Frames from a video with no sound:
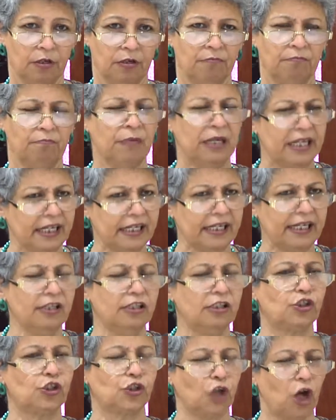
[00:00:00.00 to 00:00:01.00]

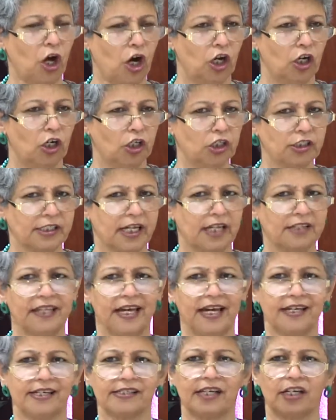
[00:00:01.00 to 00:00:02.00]
Miracles show that
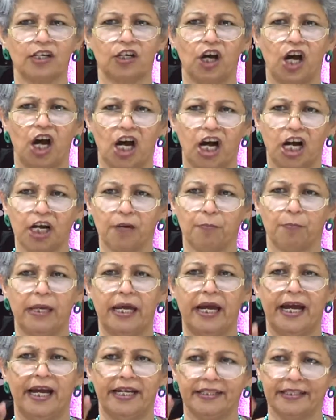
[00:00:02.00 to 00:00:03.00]
there is a God
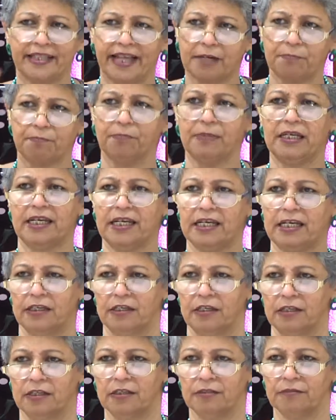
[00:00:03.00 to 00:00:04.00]
behind that miracle.
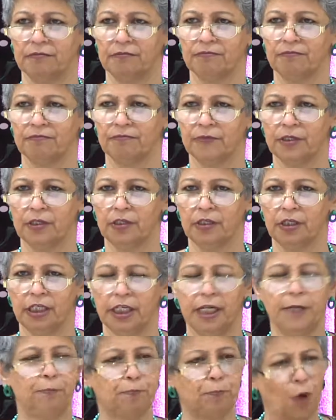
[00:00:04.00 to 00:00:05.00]

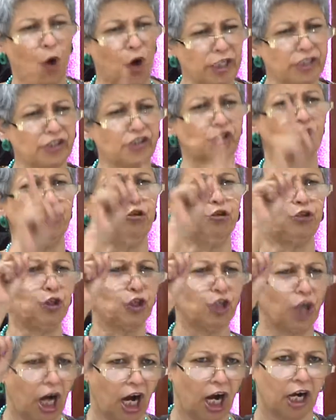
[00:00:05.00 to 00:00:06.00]
It points you to
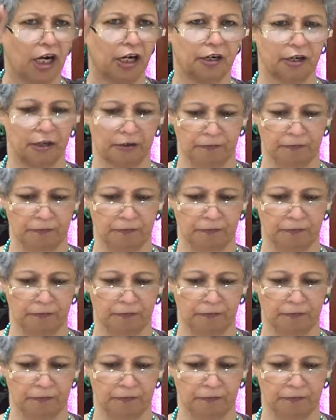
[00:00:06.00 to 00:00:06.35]
God.